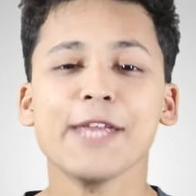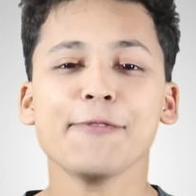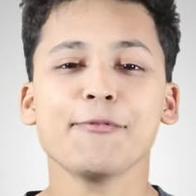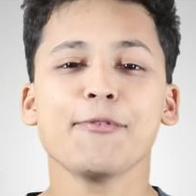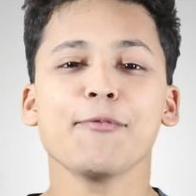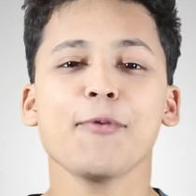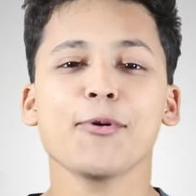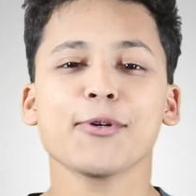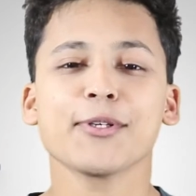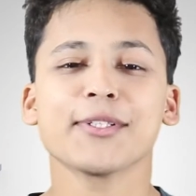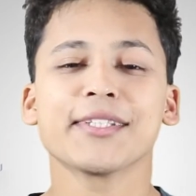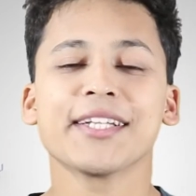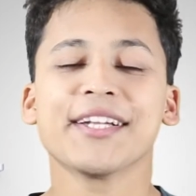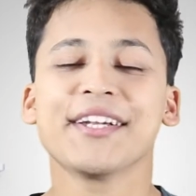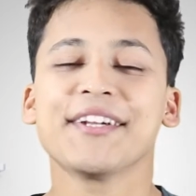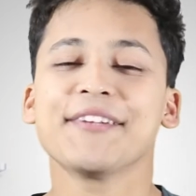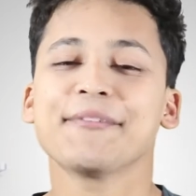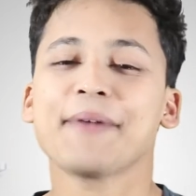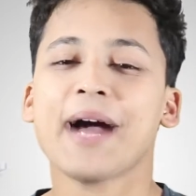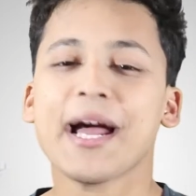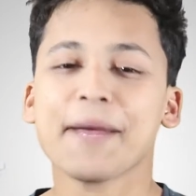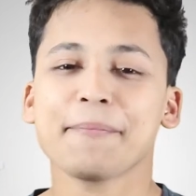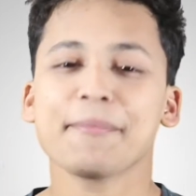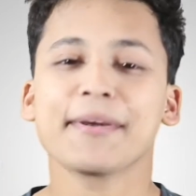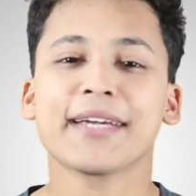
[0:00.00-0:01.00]
if you want to
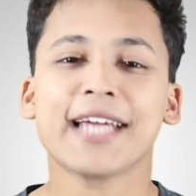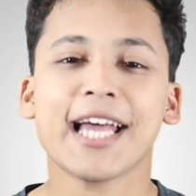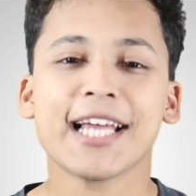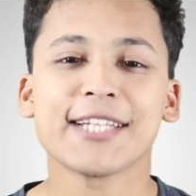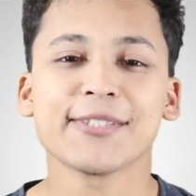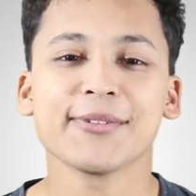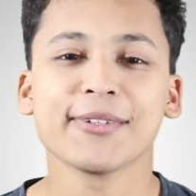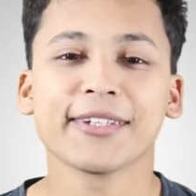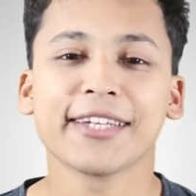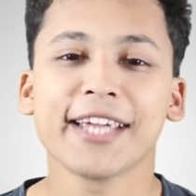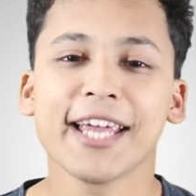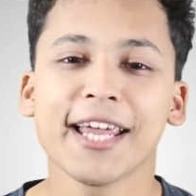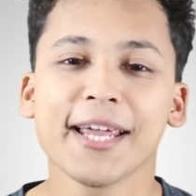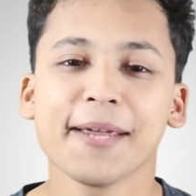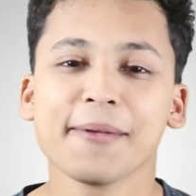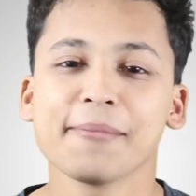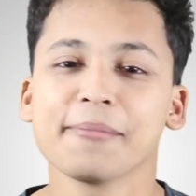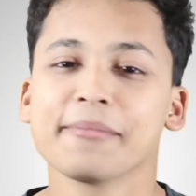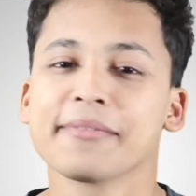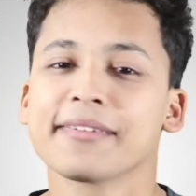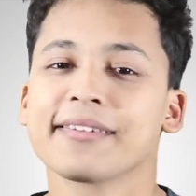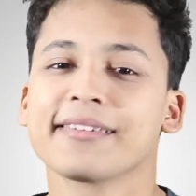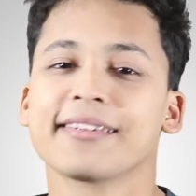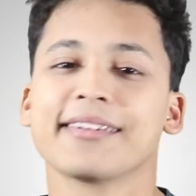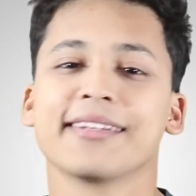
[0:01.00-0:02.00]
develop hyper casual
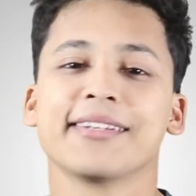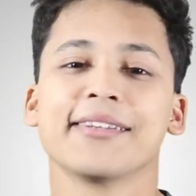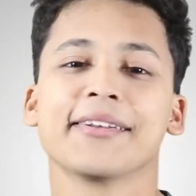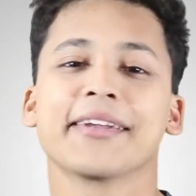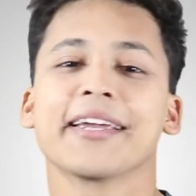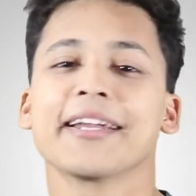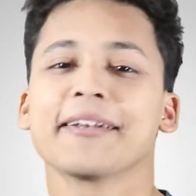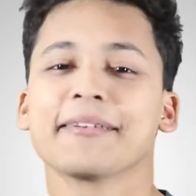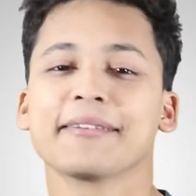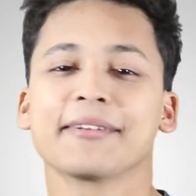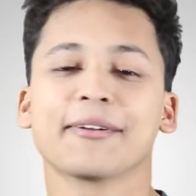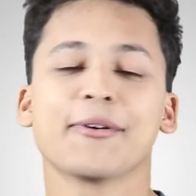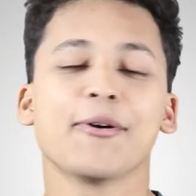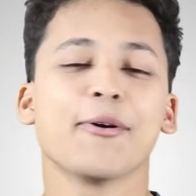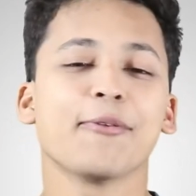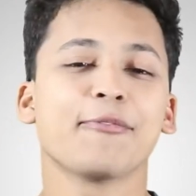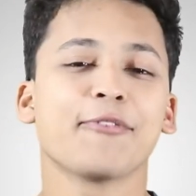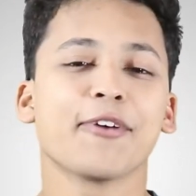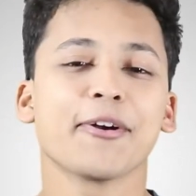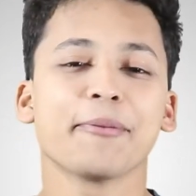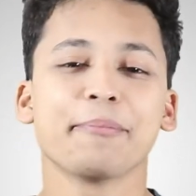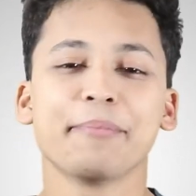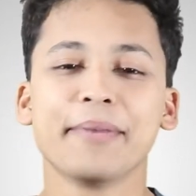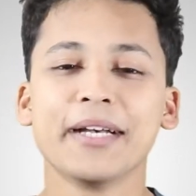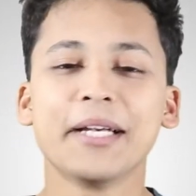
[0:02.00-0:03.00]
games, you can go
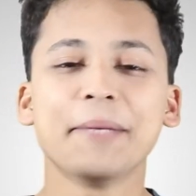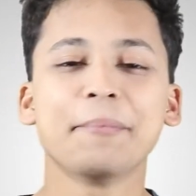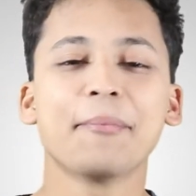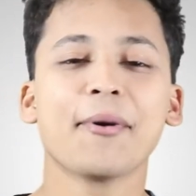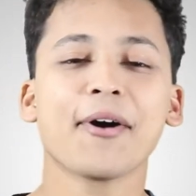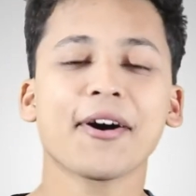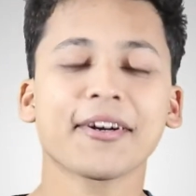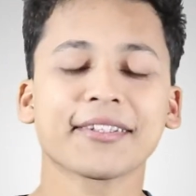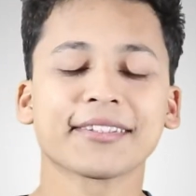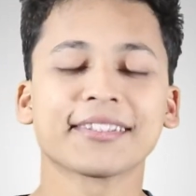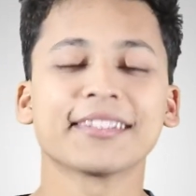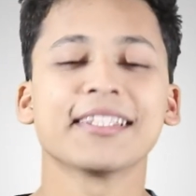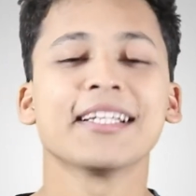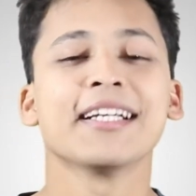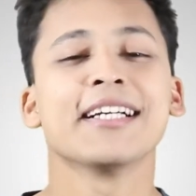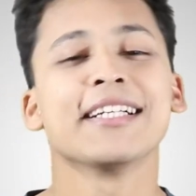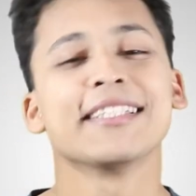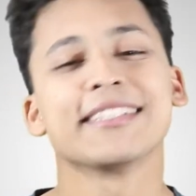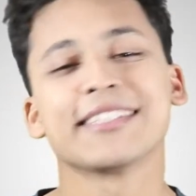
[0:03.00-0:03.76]
for Buildbox.